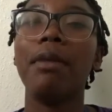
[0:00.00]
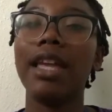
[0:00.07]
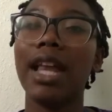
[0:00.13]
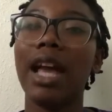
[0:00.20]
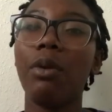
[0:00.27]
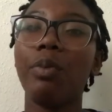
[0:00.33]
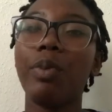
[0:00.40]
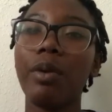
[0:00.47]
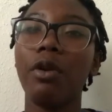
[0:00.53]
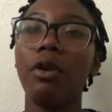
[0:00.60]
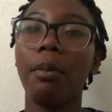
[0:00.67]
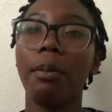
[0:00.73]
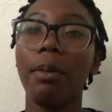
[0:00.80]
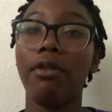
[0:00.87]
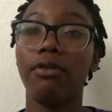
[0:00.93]
meet up with
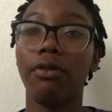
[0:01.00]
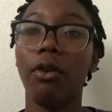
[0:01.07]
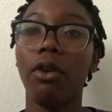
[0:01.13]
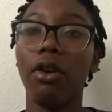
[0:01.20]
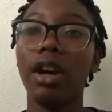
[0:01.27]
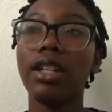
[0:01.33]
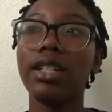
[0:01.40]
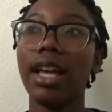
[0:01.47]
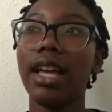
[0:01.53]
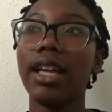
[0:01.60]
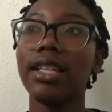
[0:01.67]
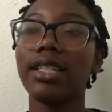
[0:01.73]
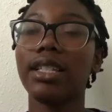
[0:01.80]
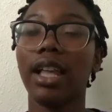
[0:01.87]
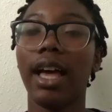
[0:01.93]
people before a
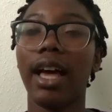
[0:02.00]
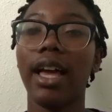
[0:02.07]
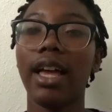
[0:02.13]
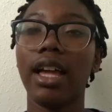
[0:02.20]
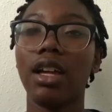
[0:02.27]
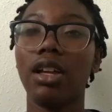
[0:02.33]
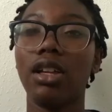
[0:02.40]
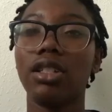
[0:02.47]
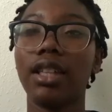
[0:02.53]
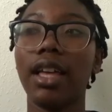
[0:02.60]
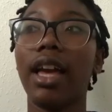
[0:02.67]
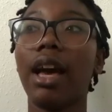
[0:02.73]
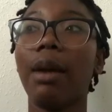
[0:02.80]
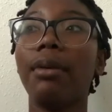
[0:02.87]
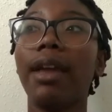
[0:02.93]
test,
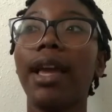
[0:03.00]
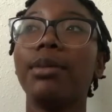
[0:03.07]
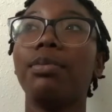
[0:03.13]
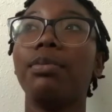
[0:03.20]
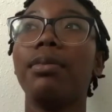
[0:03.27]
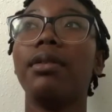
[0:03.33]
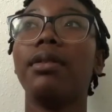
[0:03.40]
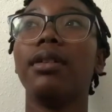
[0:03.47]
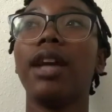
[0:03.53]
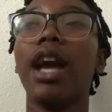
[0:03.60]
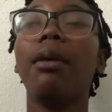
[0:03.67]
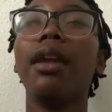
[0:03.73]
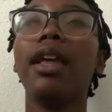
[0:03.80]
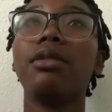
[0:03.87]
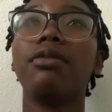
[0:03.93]
say a couple days
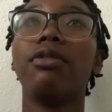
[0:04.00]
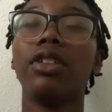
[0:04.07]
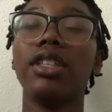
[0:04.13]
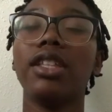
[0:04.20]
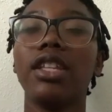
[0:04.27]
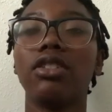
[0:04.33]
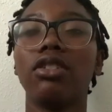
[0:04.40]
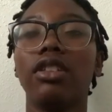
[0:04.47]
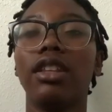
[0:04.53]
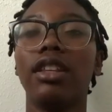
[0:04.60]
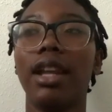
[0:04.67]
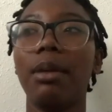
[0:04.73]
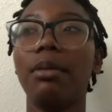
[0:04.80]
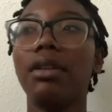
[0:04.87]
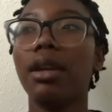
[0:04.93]
before the test or
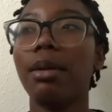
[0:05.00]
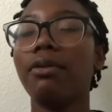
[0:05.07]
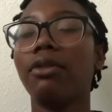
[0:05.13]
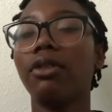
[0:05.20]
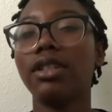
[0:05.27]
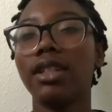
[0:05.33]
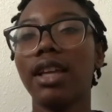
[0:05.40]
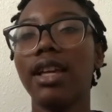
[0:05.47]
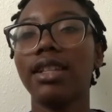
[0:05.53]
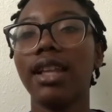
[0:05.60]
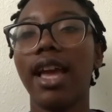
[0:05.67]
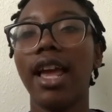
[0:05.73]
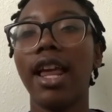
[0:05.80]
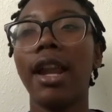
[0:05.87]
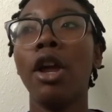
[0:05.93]
the day before the
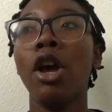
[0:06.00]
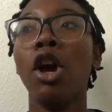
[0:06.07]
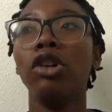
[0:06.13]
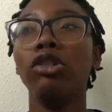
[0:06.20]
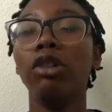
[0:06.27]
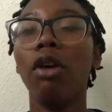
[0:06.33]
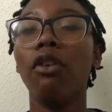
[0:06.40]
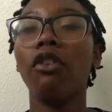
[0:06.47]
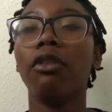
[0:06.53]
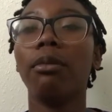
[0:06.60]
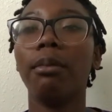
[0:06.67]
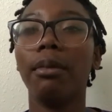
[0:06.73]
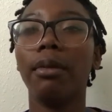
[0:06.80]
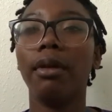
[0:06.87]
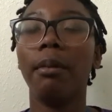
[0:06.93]
test, and go
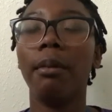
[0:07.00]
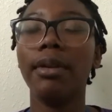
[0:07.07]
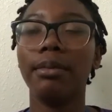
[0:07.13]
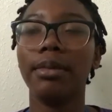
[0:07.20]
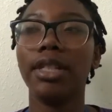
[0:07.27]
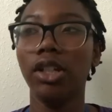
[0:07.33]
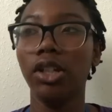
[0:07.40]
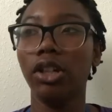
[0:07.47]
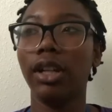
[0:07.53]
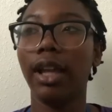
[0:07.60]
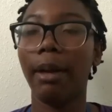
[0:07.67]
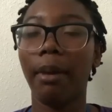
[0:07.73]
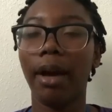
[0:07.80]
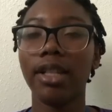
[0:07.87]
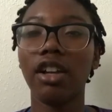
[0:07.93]
over
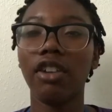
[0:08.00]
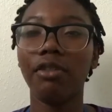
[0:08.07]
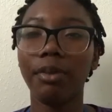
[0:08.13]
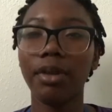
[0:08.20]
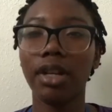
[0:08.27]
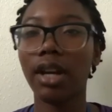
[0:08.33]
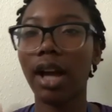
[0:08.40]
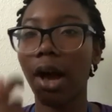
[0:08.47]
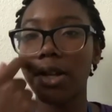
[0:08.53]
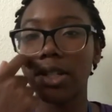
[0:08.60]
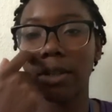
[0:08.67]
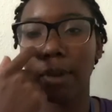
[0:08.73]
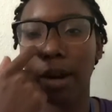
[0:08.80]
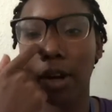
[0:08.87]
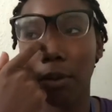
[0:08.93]
material. My sophomore year I
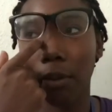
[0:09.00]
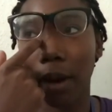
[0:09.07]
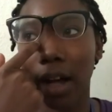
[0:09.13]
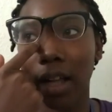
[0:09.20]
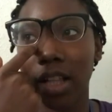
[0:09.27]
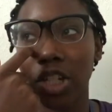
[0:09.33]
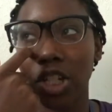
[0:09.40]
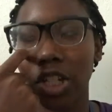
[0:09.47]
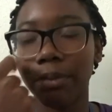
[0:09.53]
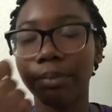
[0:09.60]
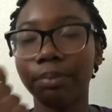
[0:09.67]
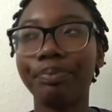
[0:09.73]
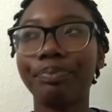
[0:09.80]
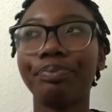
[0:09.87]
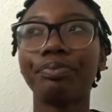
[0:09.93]
was in
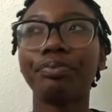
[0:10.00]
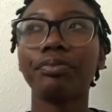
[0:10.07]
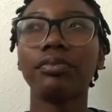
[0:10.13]
microbiology,